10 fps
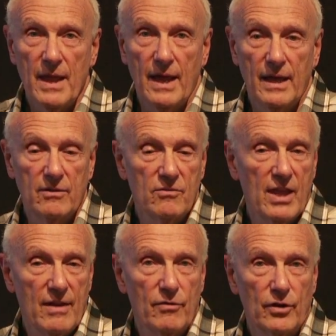and
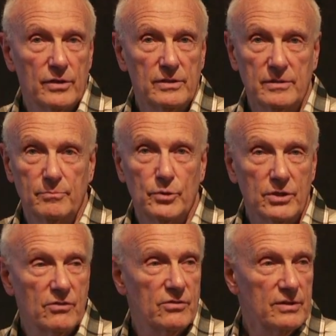gave her
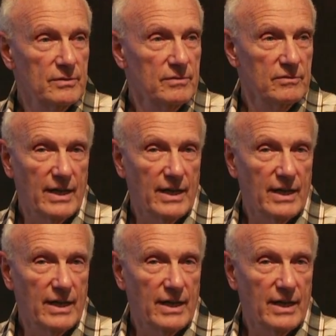books and